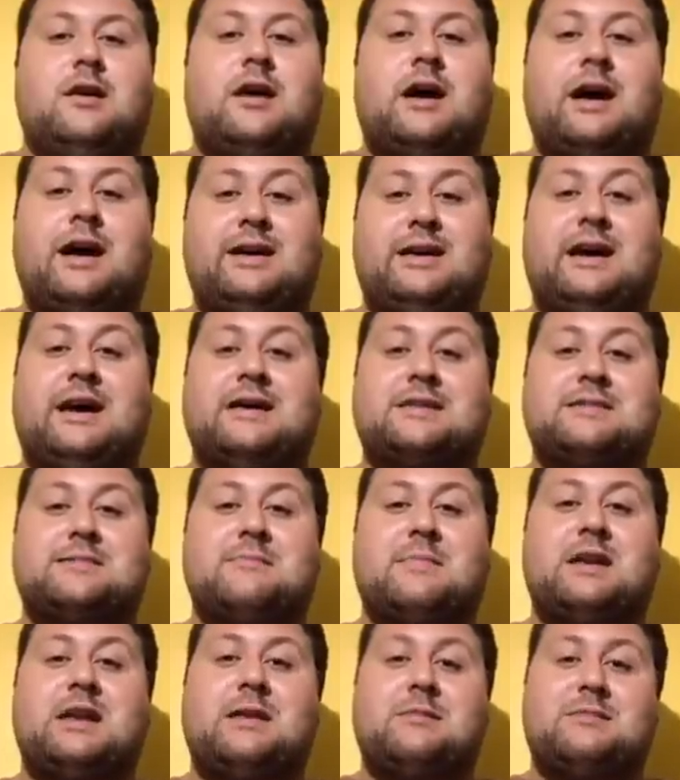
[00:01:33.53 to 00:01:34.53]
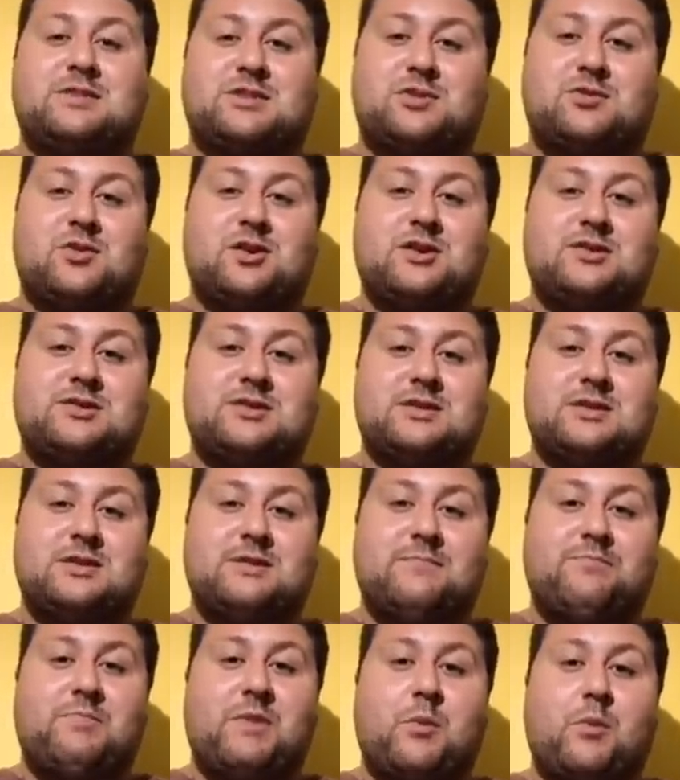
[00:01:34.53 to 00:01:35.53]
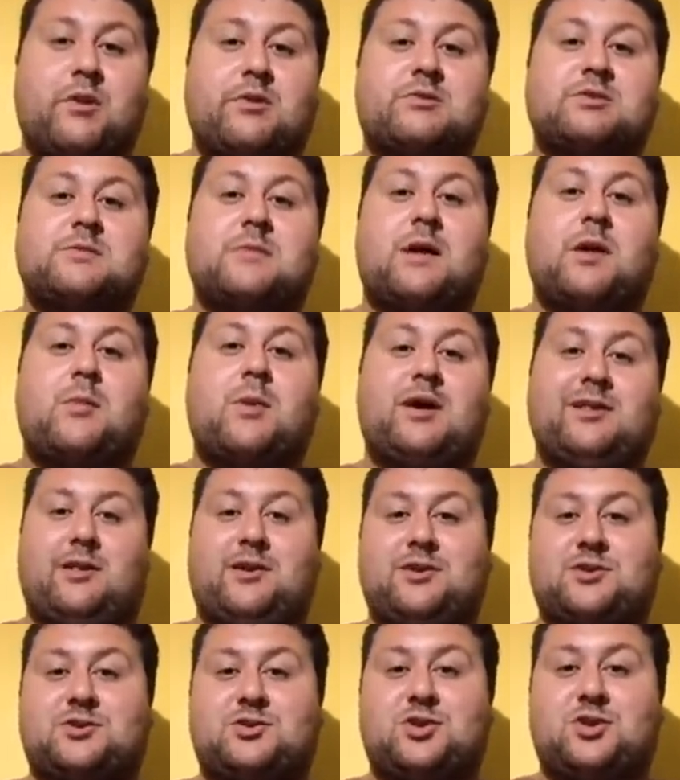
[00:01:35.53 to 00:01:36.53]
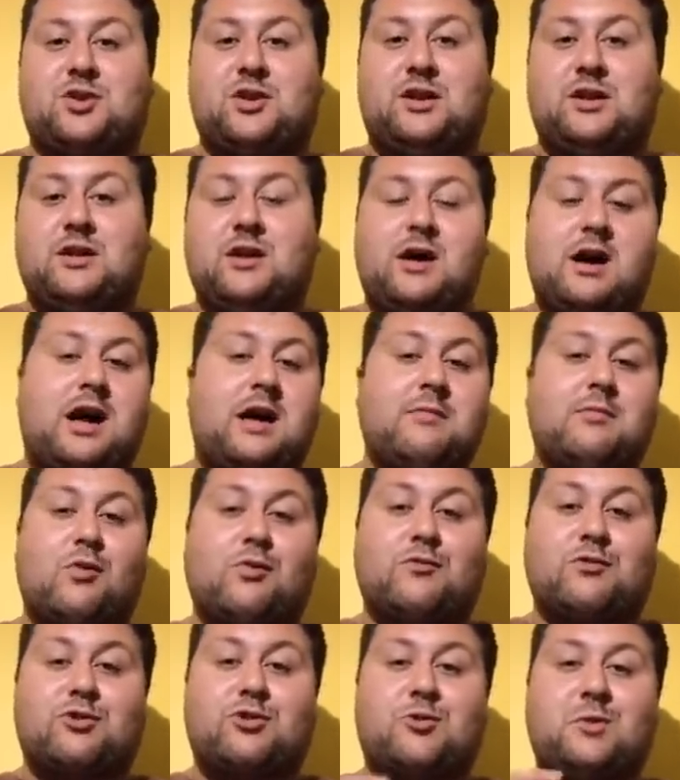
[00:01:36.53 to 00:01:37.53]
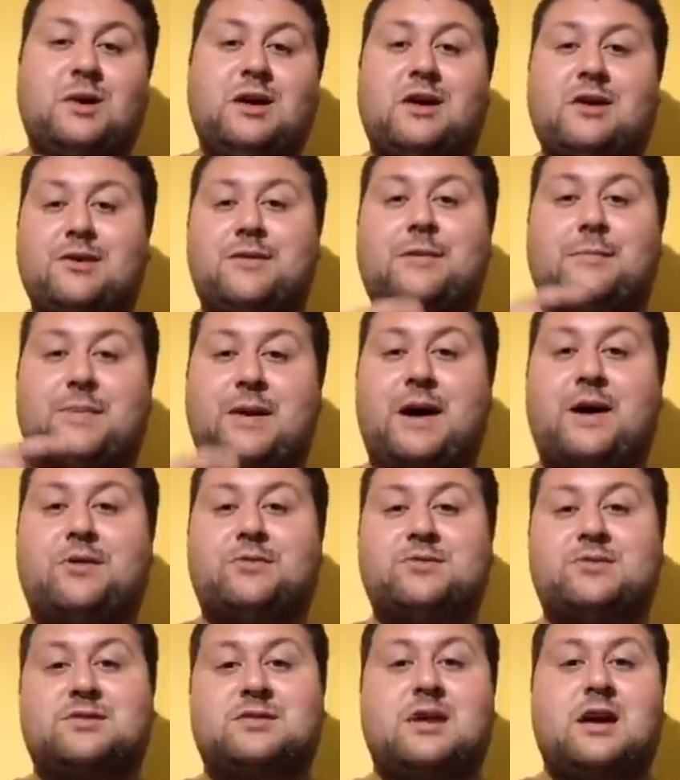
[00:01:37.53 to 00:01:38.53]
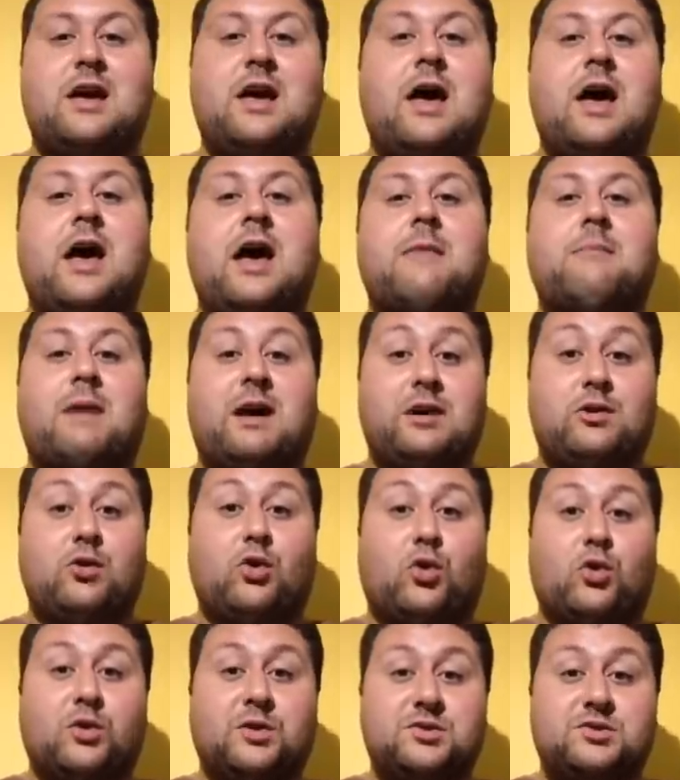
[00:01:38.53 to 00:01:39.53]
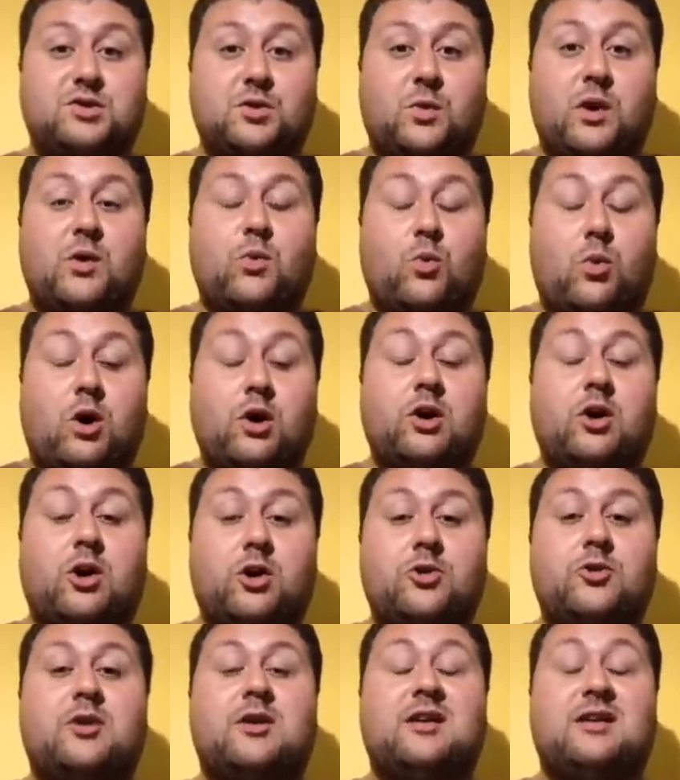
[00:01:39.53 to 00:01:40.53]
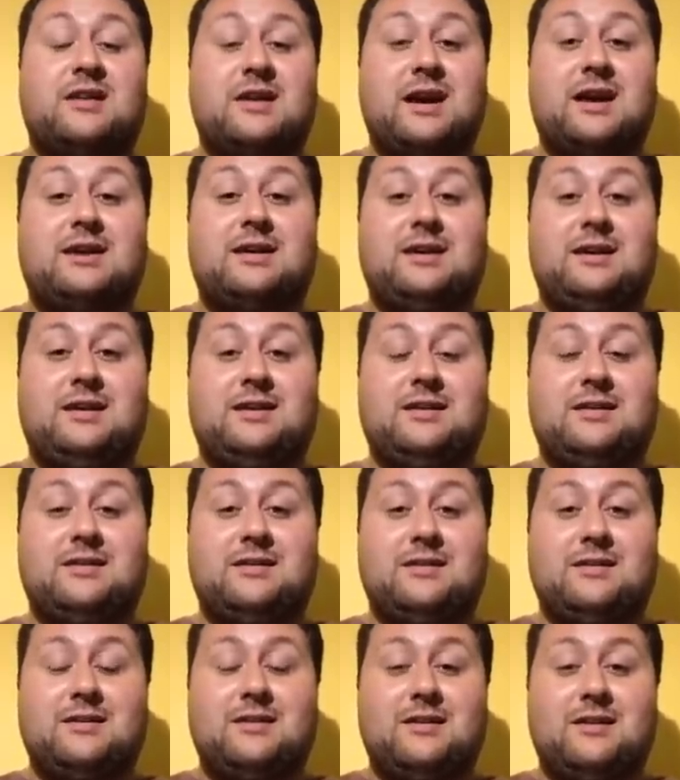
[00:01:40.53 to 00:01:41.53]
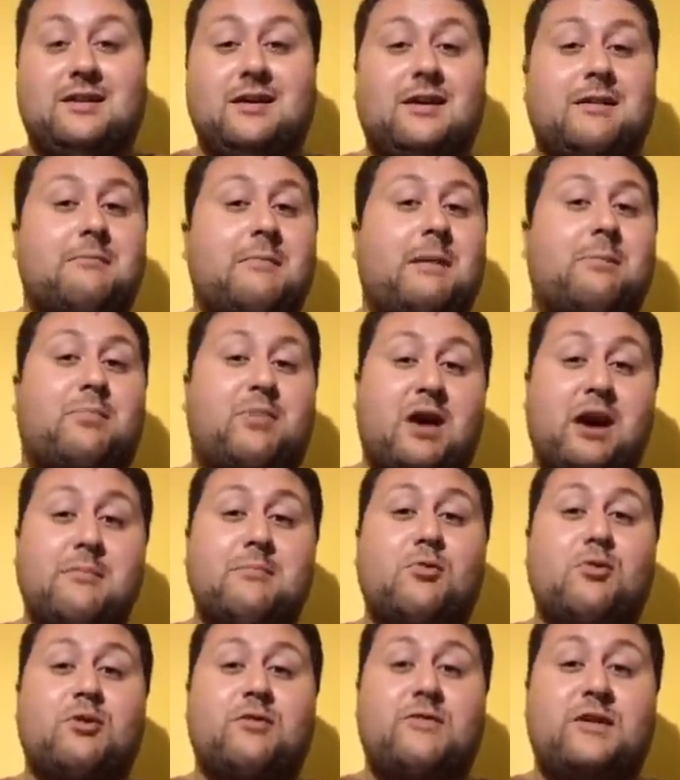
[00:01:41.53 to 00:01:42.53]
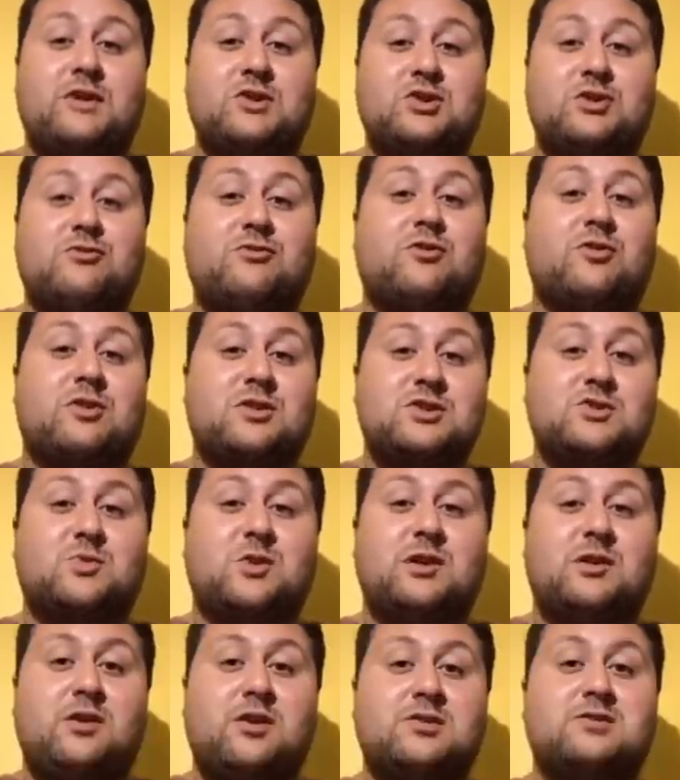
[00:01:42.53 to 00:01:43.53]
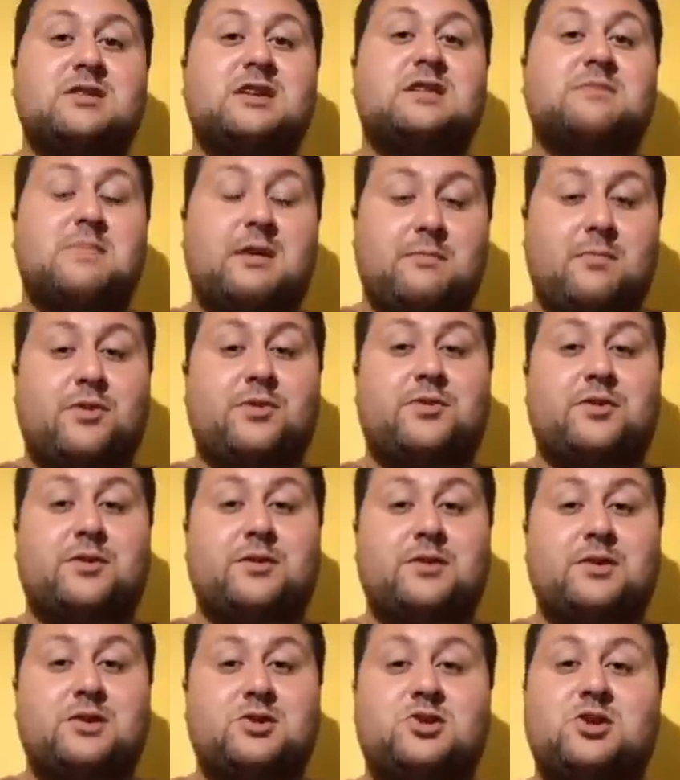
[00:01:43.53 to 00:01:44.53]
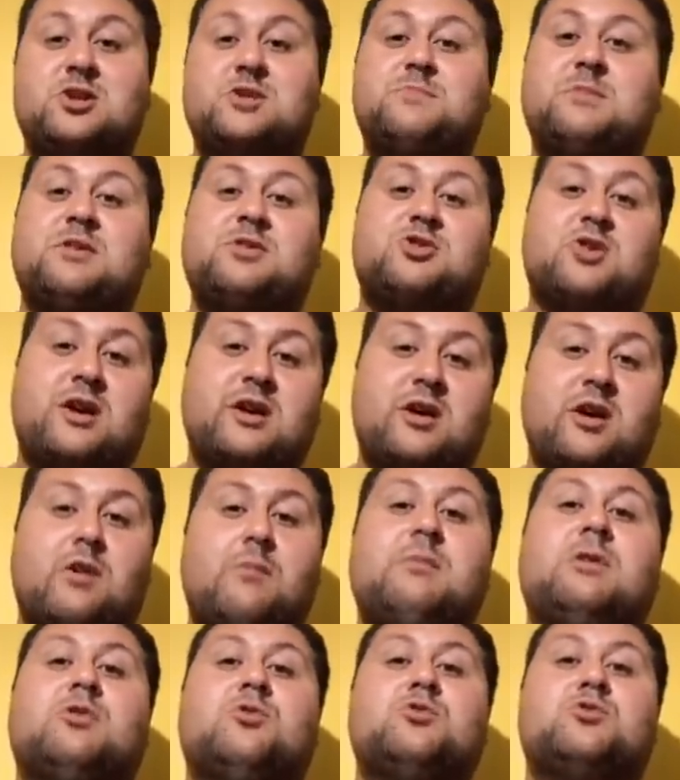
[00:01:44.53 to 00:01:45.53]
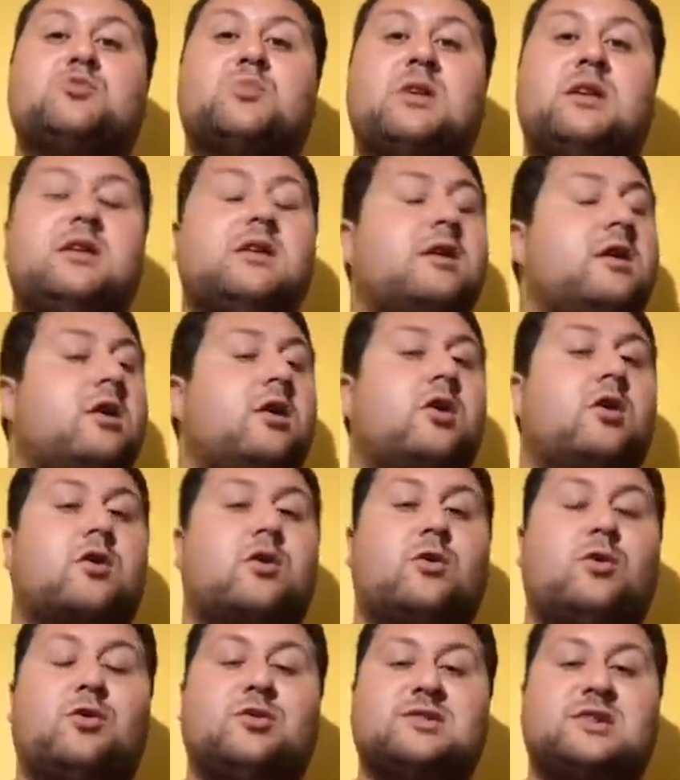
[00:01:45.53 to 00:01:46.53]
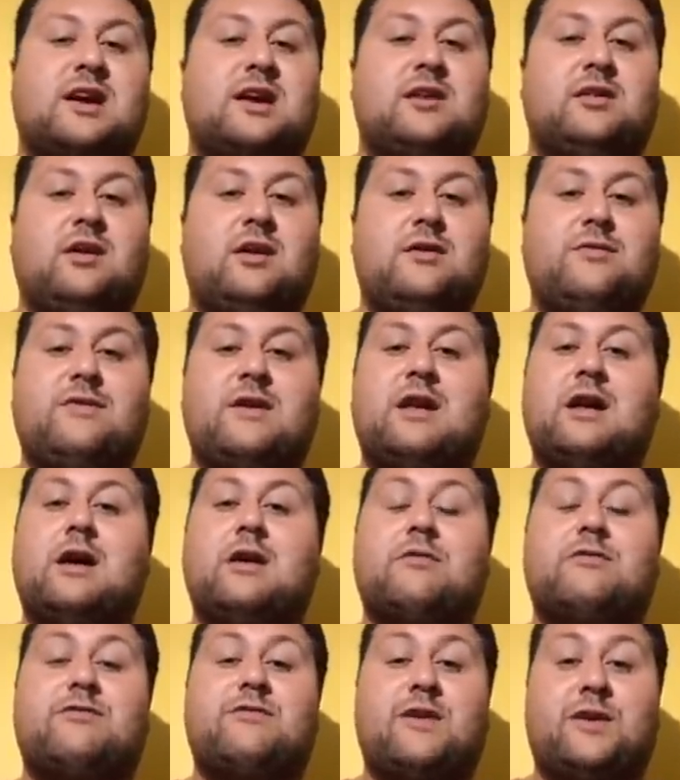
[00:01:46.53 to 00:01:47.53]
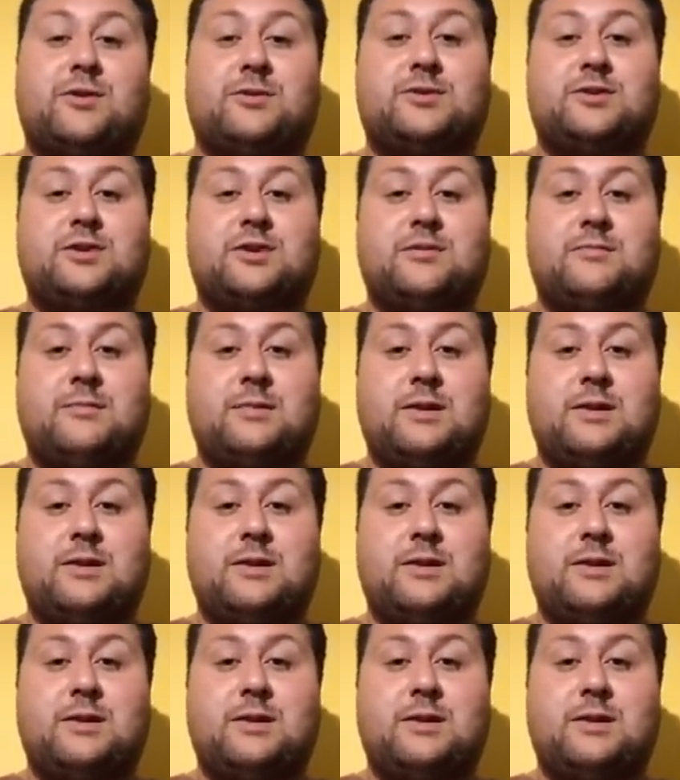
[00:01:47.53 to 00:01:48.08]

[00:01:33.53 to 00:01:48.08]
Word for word: Hi guys, my this is the Chris, video. This is the video. I am over 300 pounds, and my goal is to weigh 190. My prime motivation for this weight loss is my mother. She has been trying to help me lose weight her whole entire life, and I have failed her.